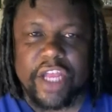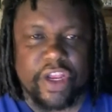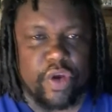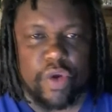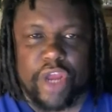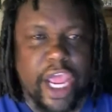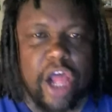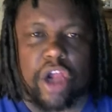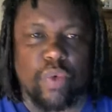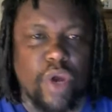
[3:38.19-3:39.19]

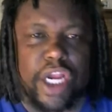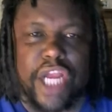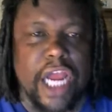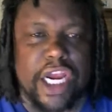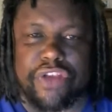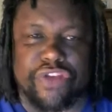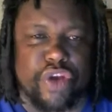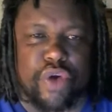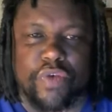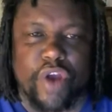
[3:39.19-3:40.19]
Hell really not in the
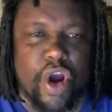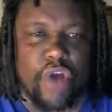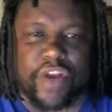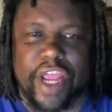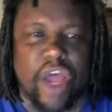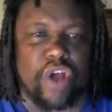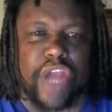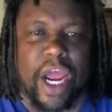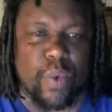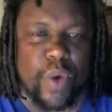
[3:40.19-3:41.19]
center of the earth and hell
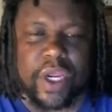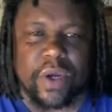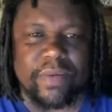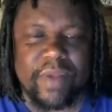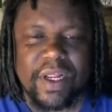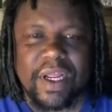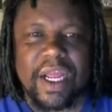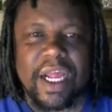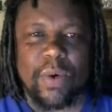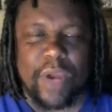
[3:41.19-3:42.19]
not real.
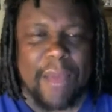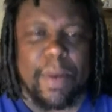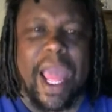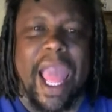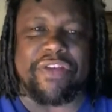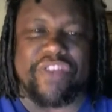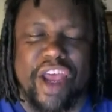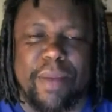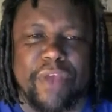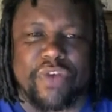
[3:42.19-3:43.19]
Well, I'm going to ask
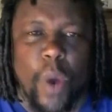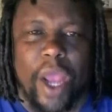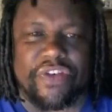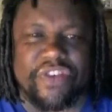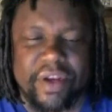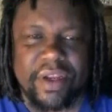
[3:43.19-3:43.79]
them this question.